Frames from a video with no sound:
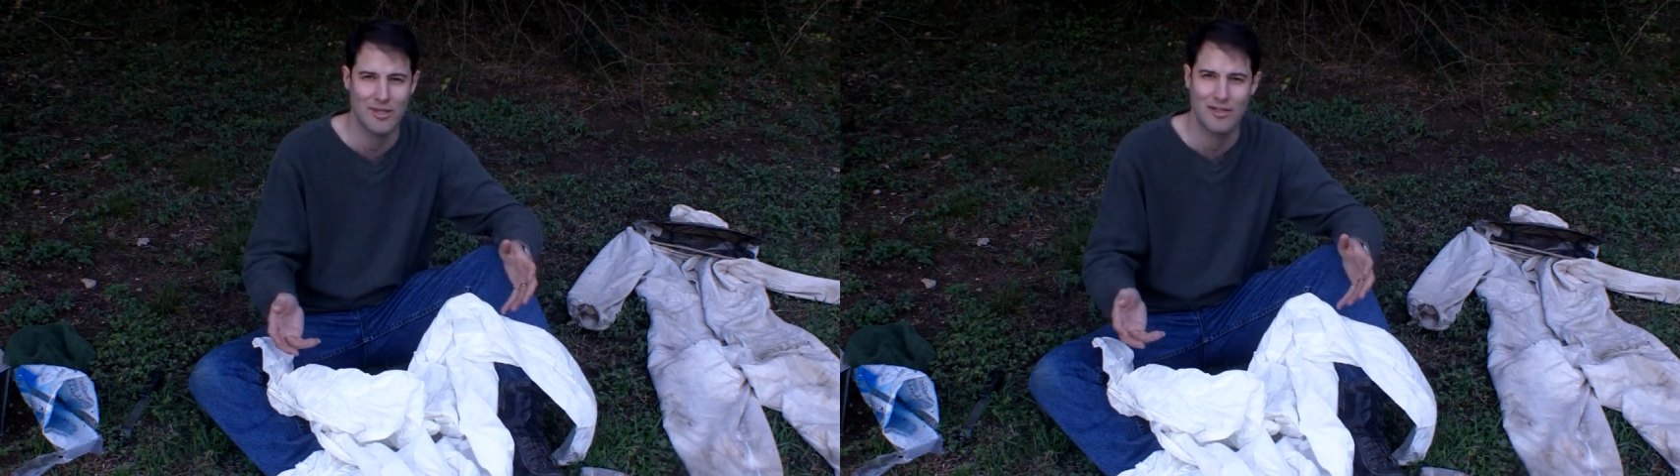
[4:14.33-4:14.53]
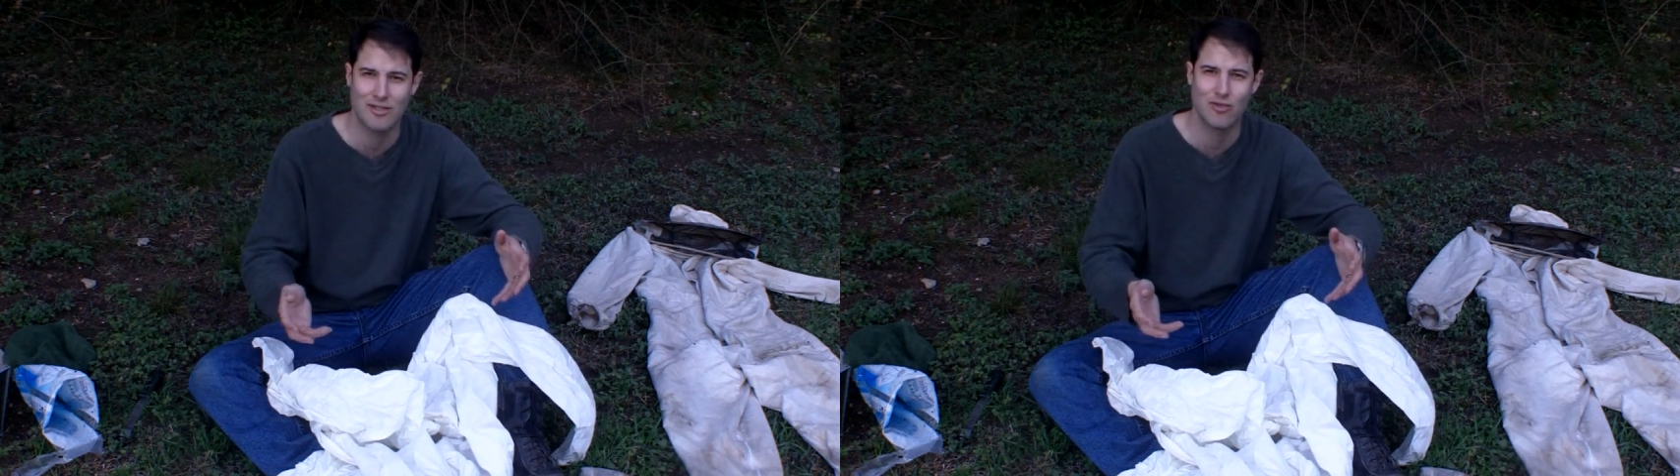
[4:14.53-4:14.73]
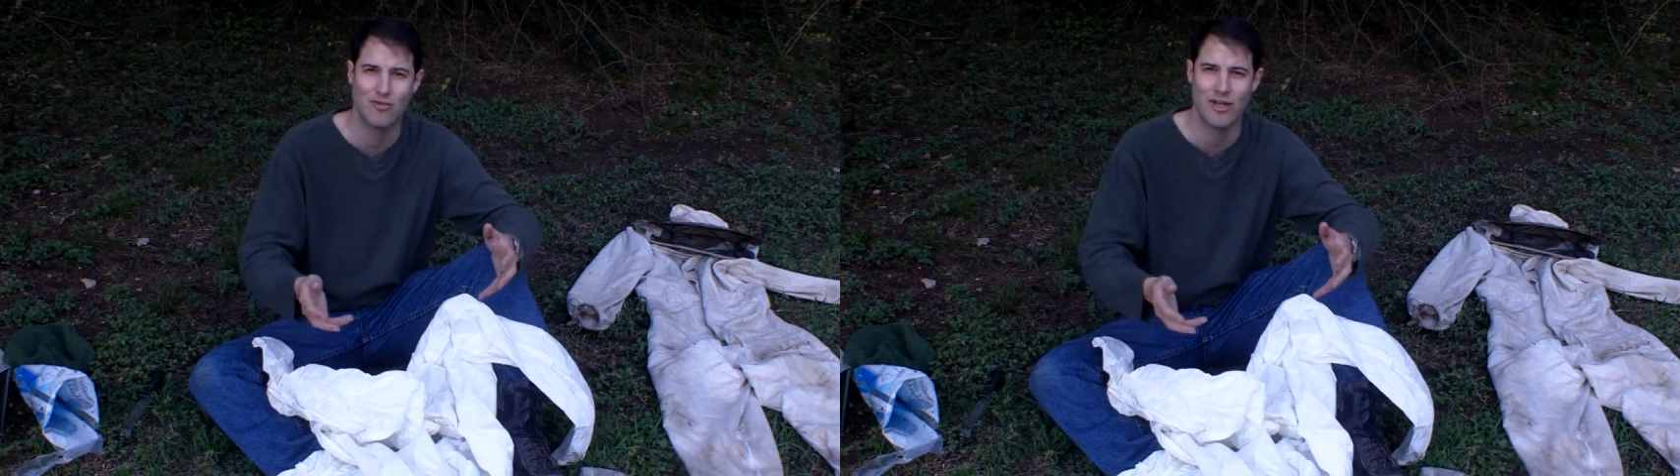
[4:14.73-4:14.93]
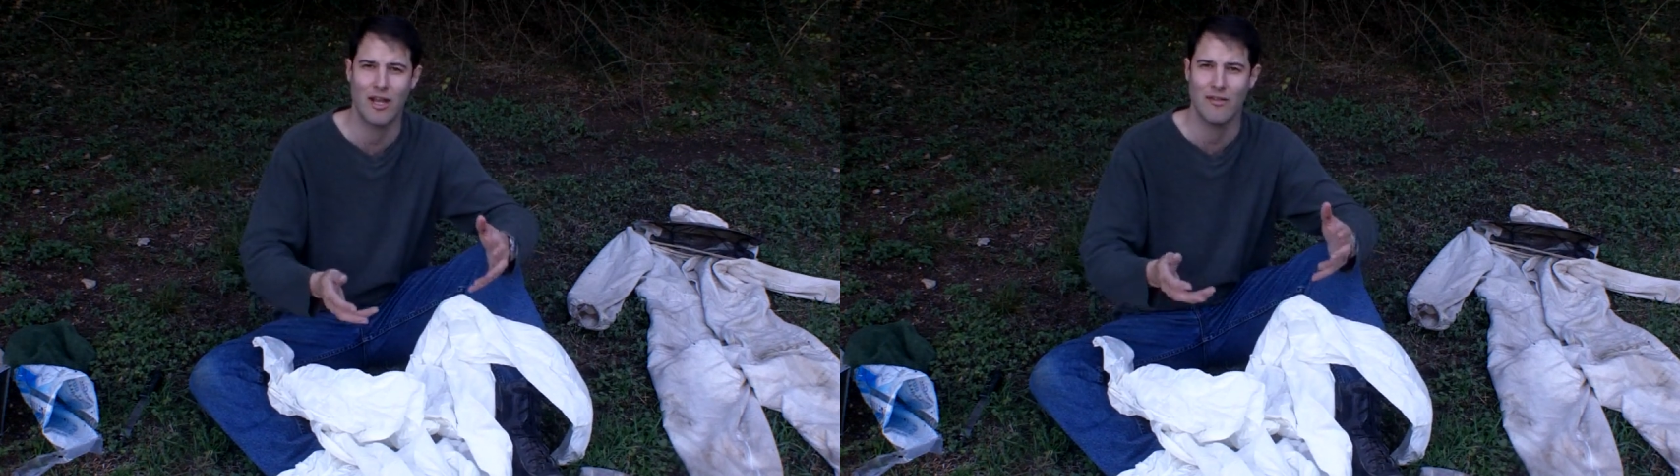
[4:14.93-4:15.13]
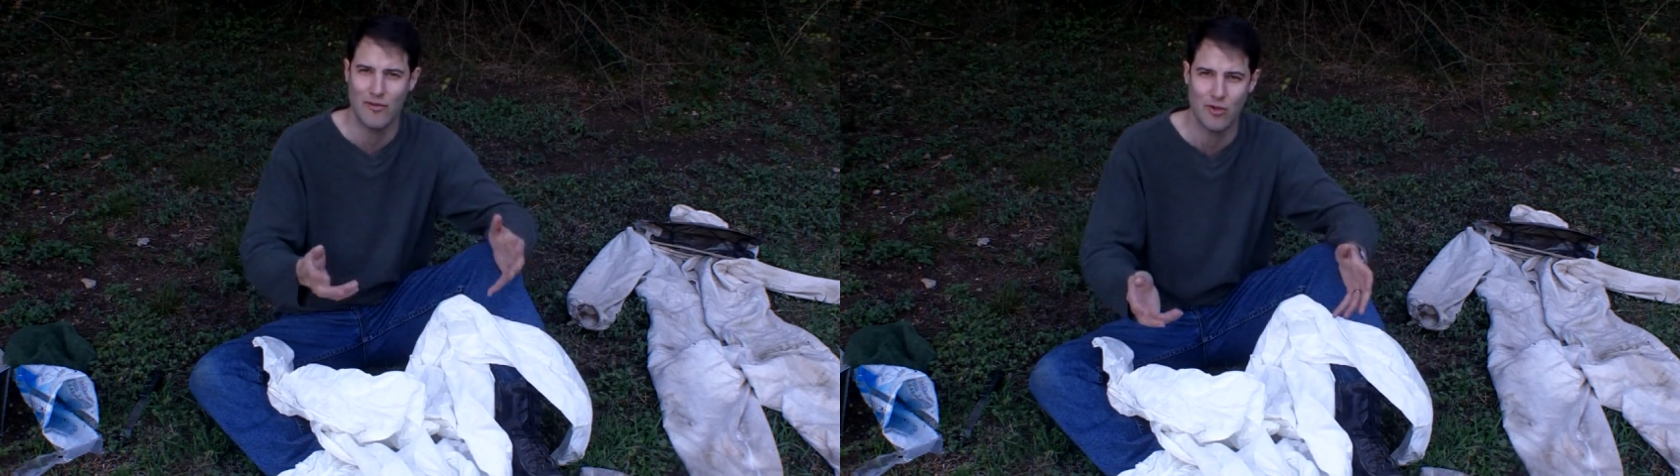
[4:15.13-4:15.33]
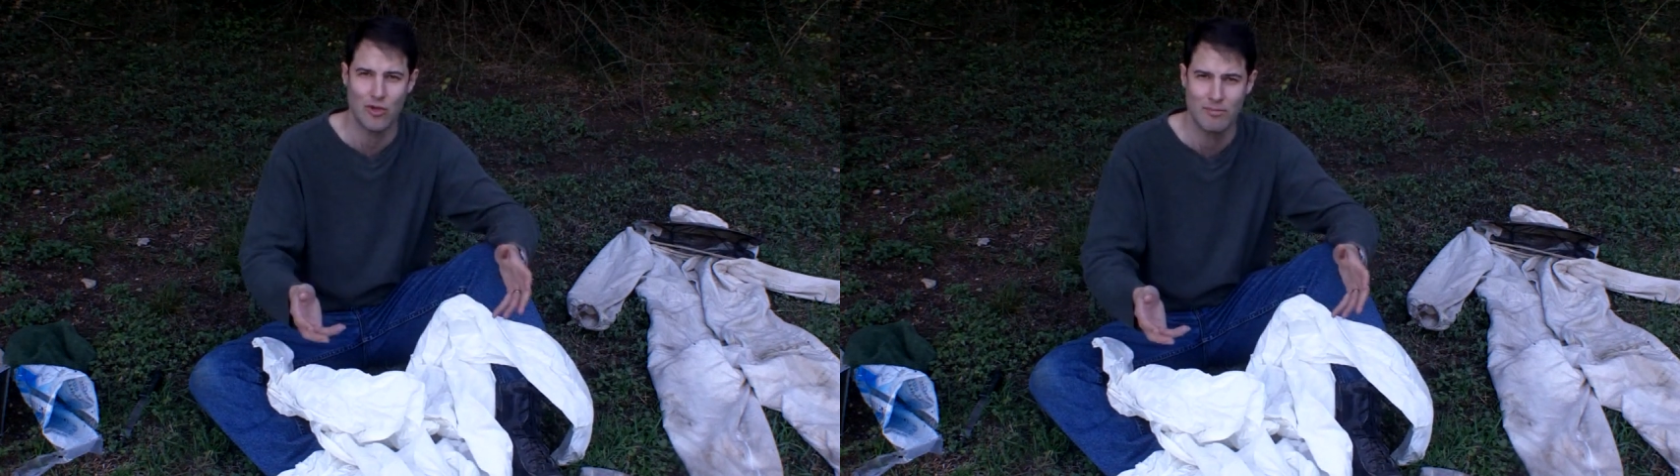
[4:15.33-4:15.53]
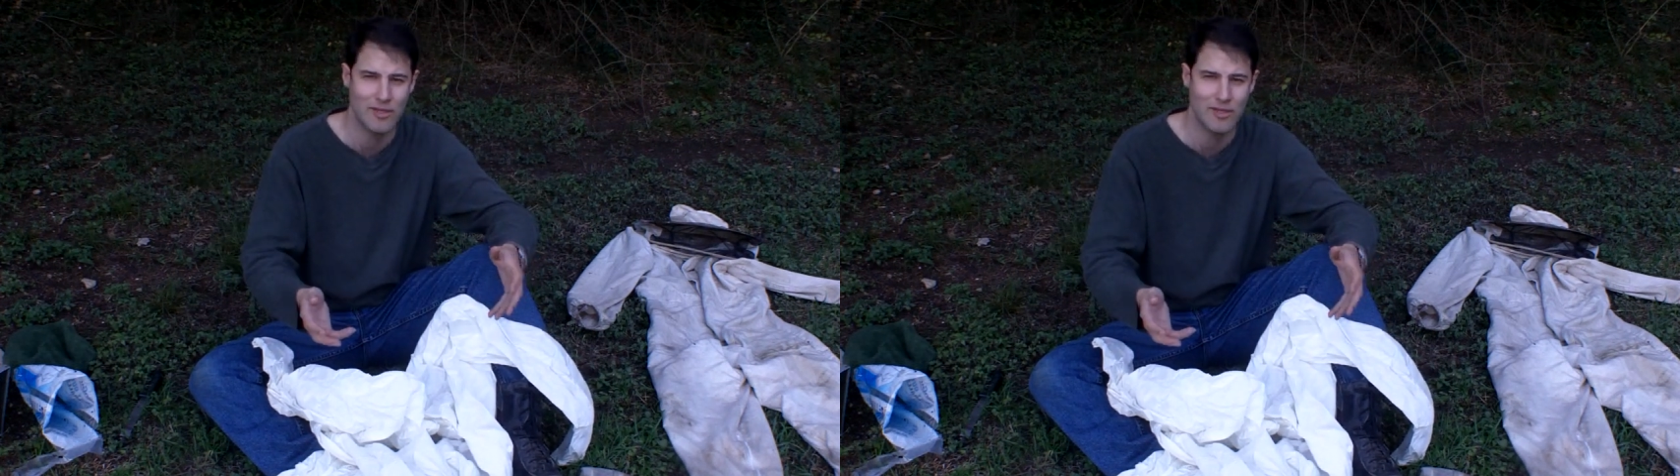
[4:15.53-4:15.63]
because you've run out of fuel